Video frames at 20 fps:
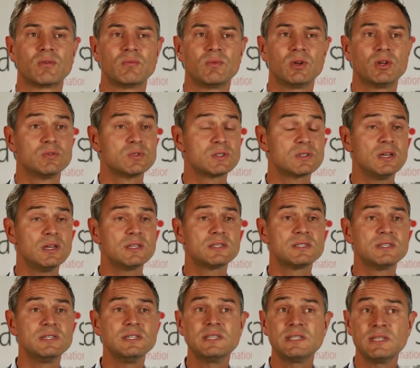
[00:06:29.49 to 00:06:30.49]
You know,
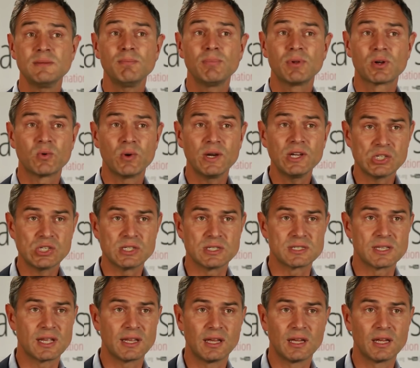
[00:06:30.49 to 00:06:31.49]
it's these simple
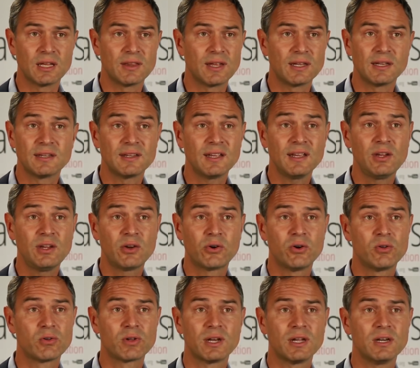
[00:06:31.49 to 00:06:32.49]
questions that a
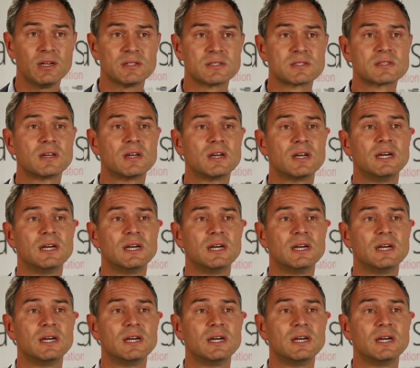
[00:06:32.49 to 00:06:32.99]
10-year-old can ask.